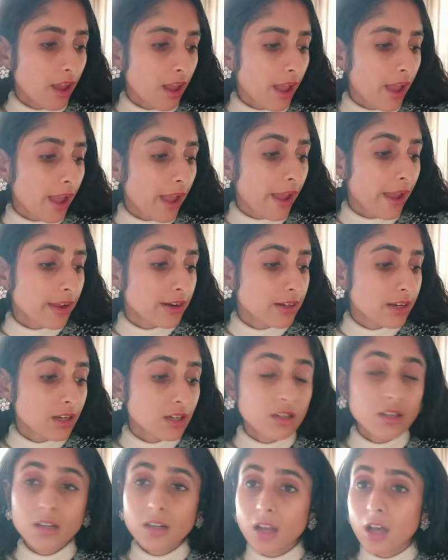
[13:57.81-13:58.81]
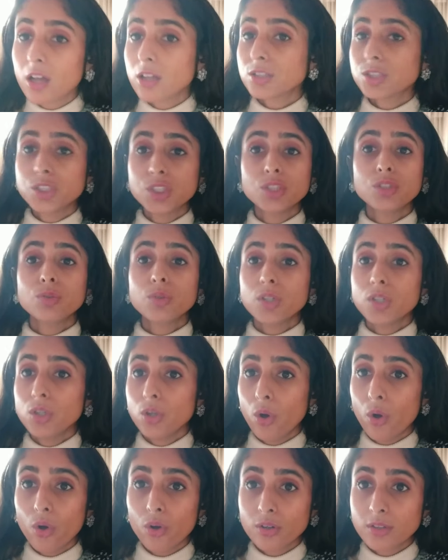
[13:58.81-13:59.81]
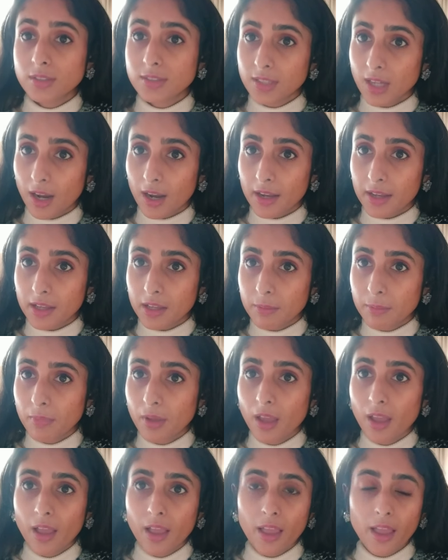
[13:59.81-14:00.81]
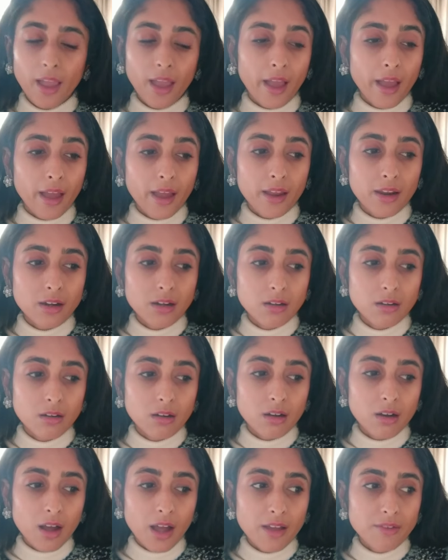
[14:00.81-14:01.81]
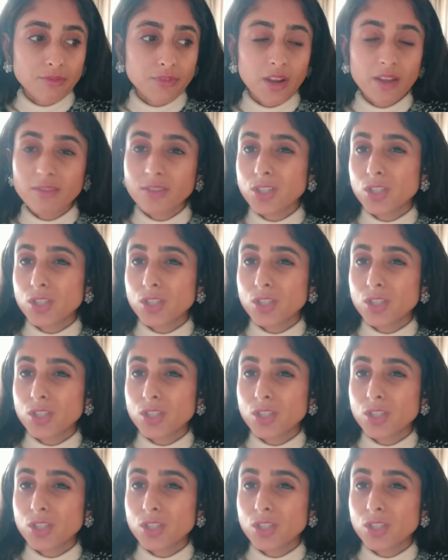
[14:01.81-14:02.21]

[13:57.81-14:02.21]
and it'll last you a long time. And I've never